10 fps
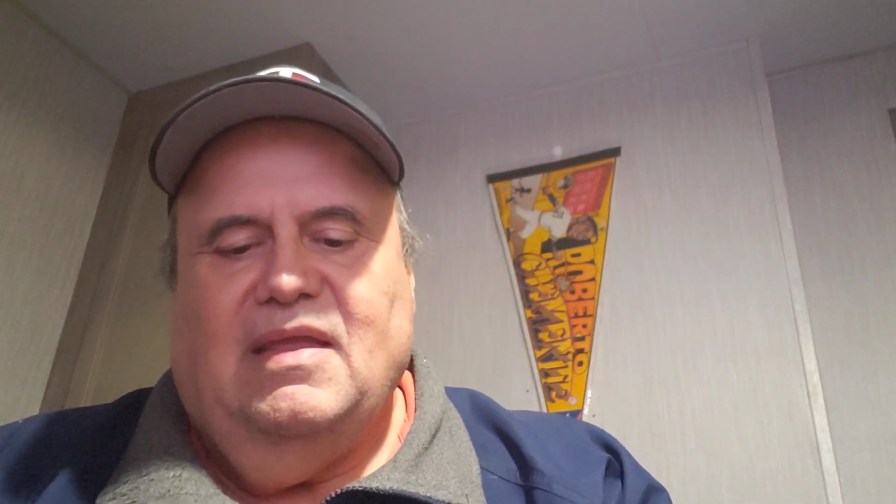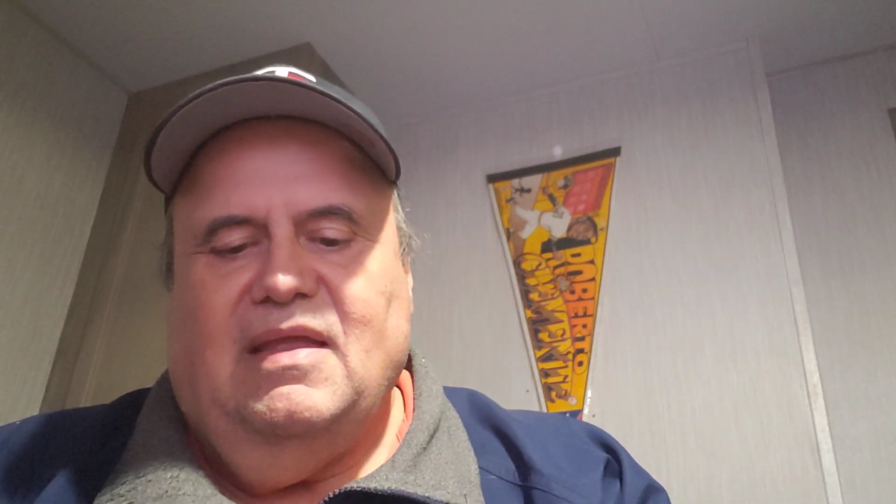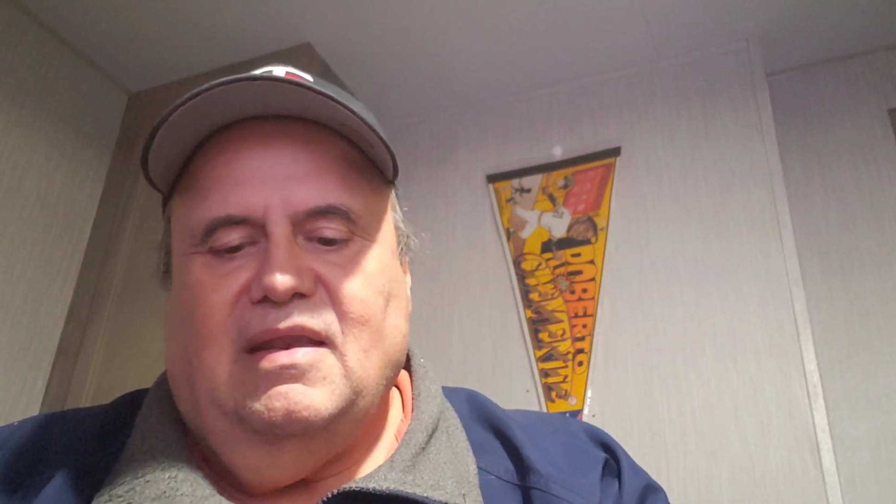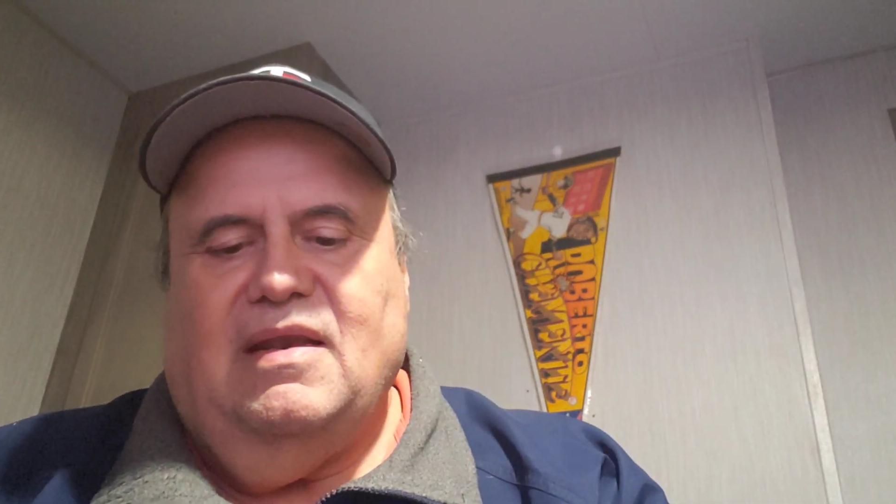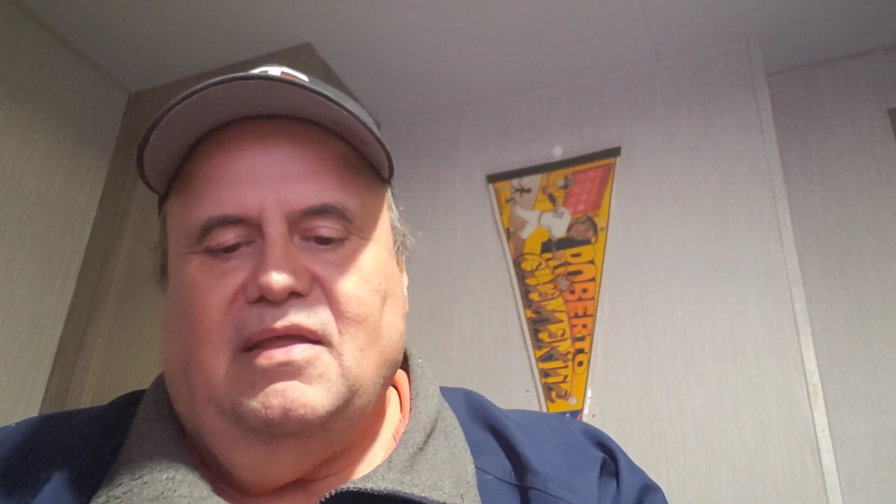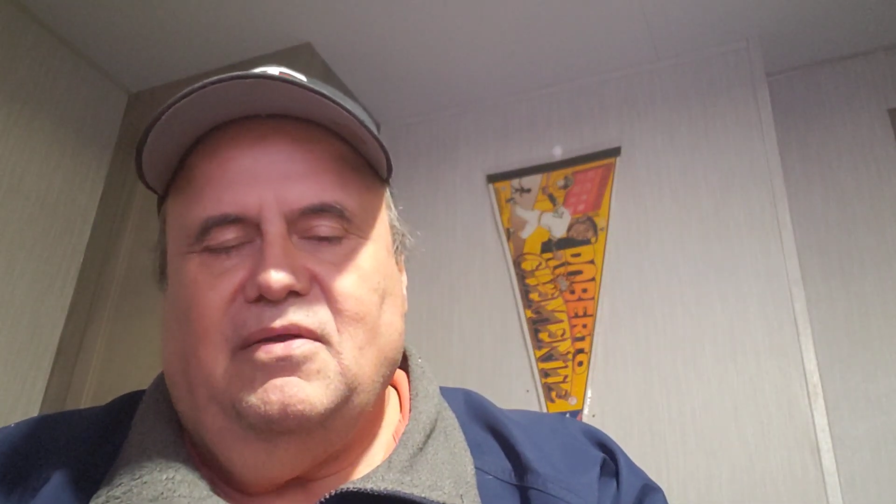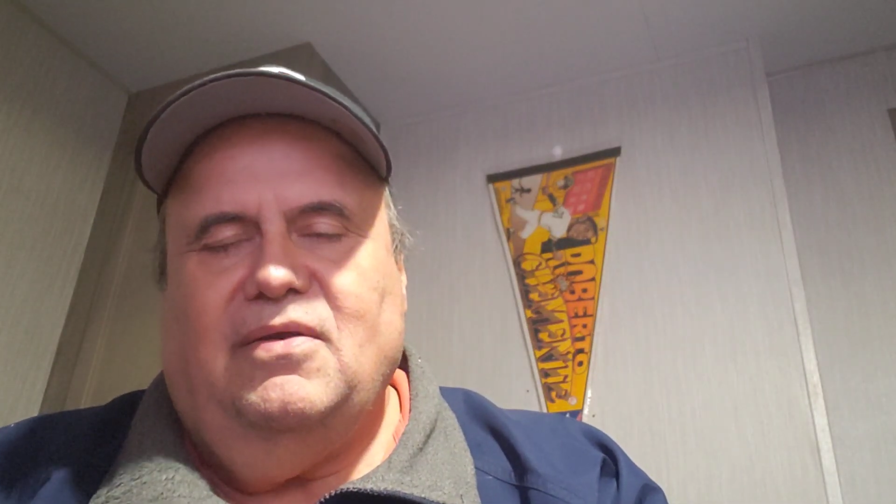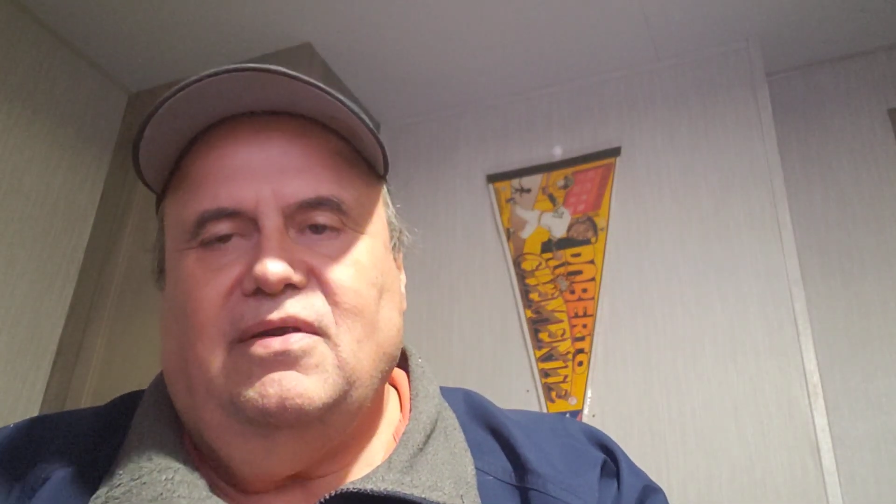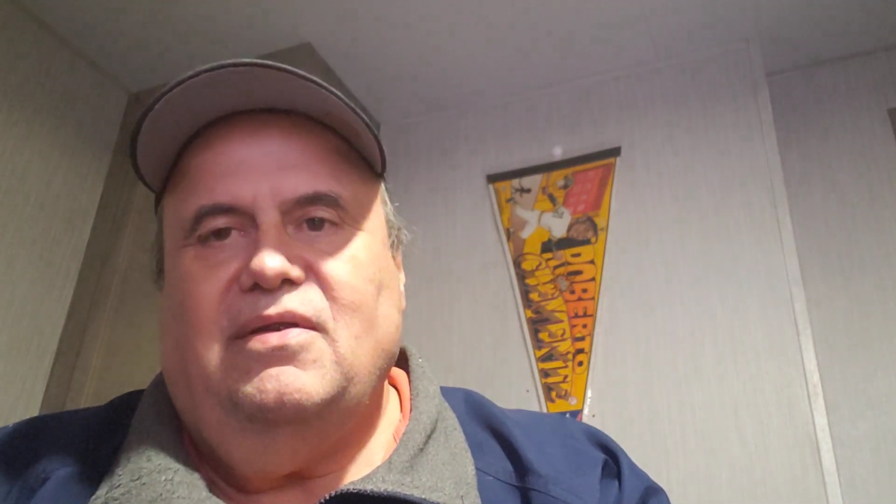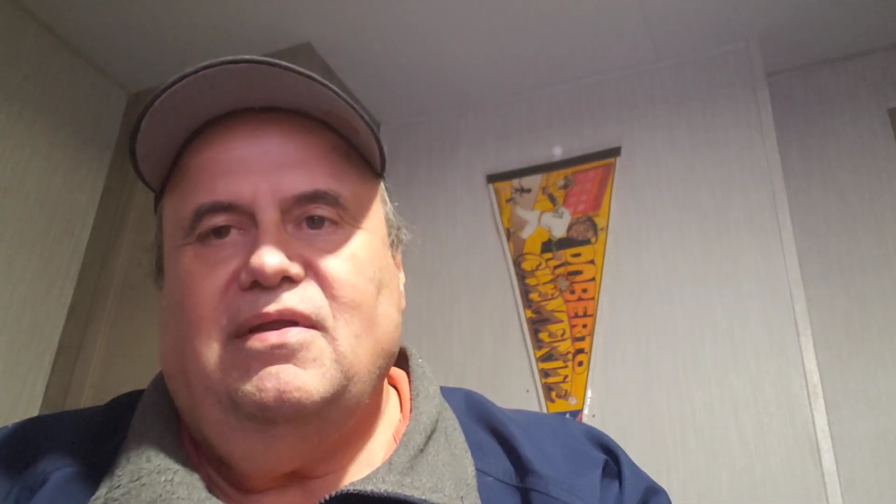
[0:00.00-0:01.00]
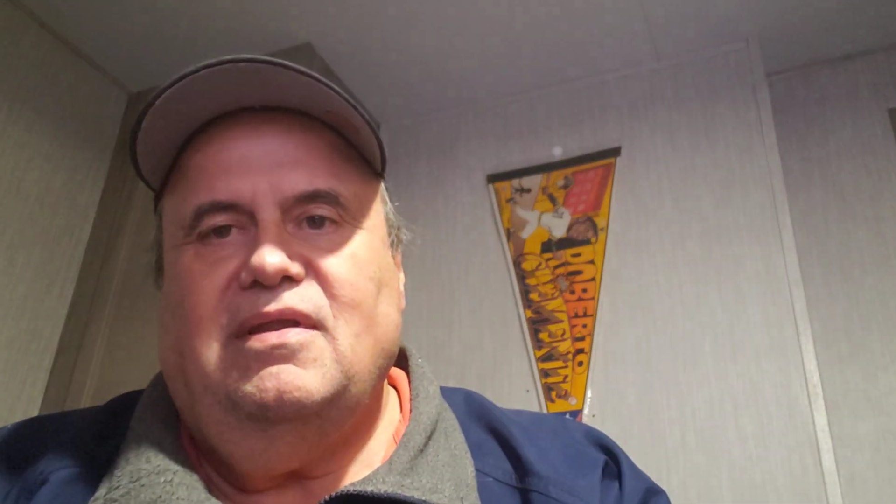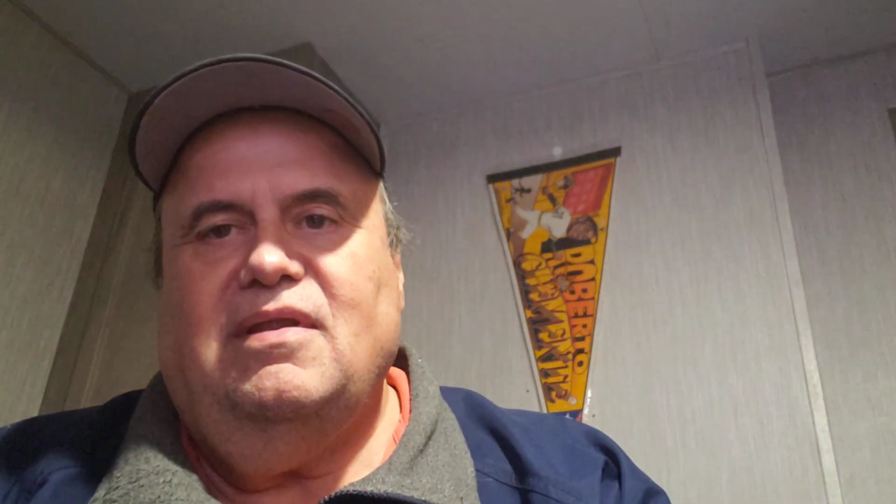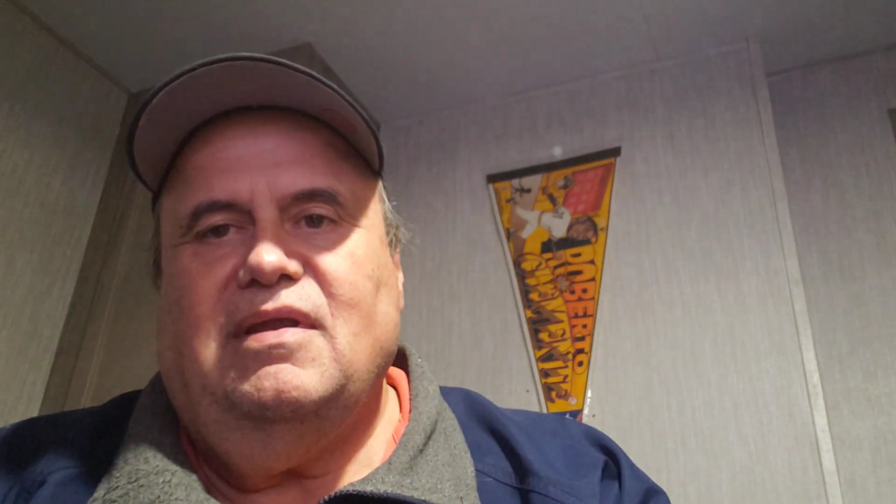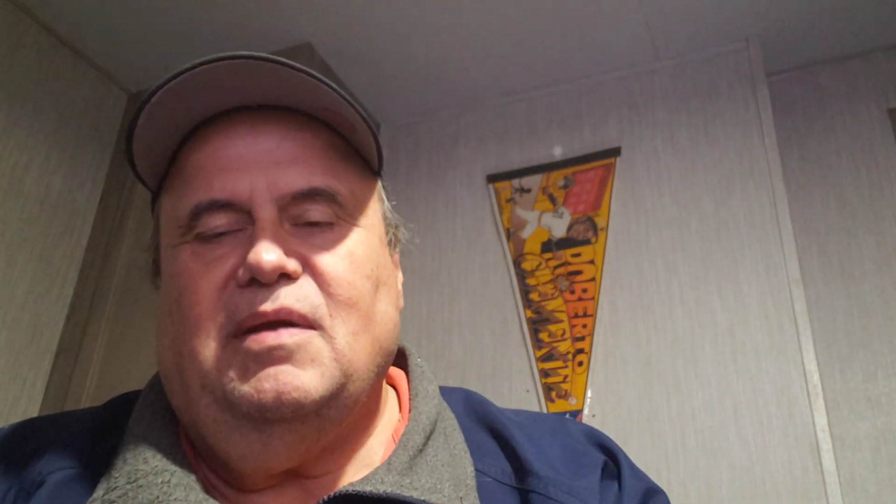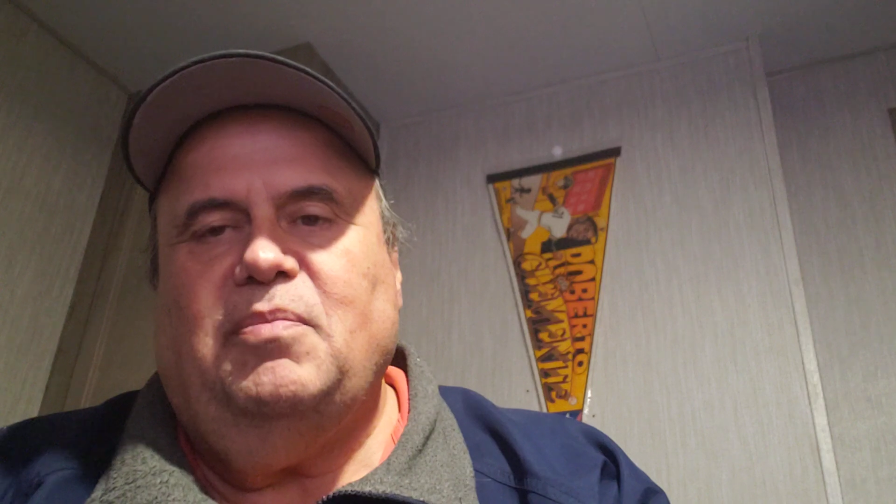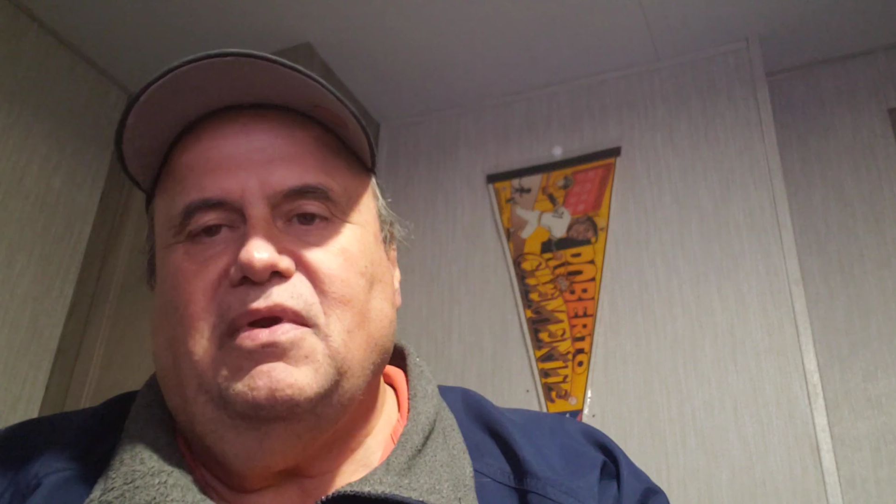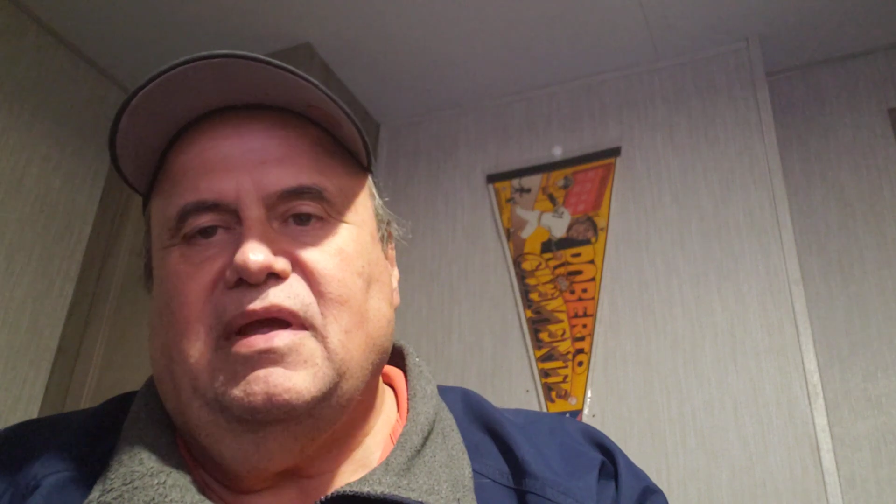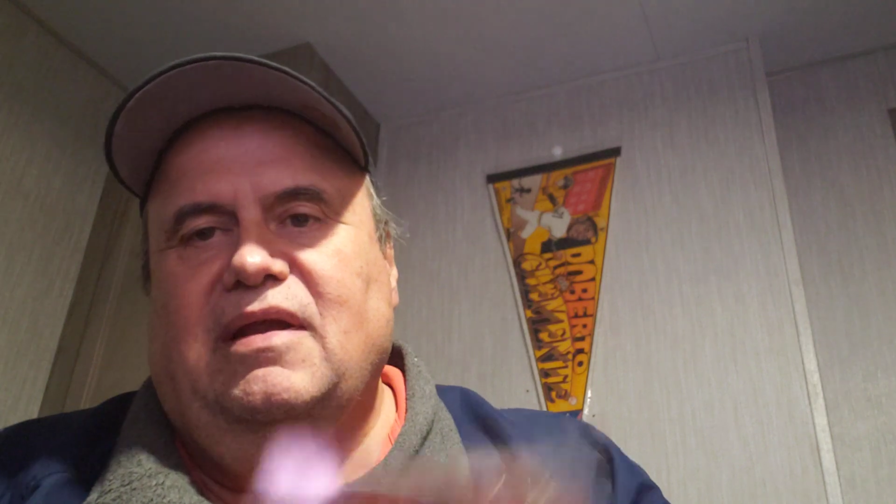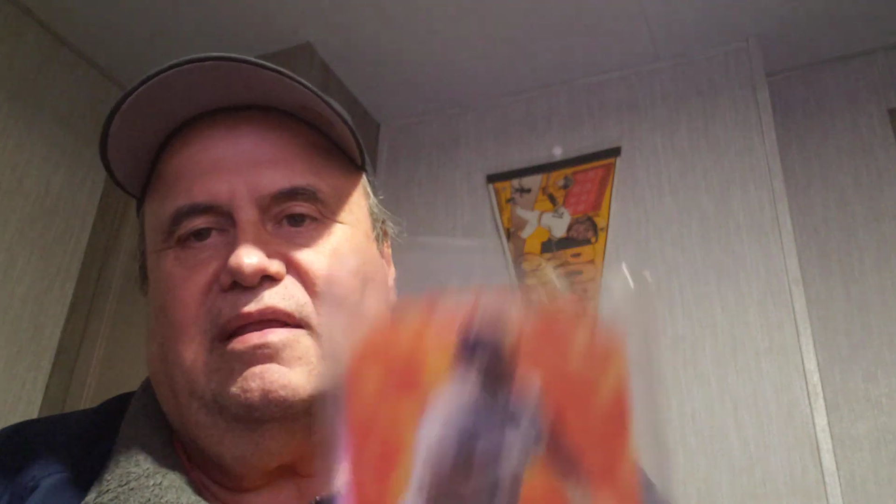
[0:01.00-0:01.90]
And another upper deck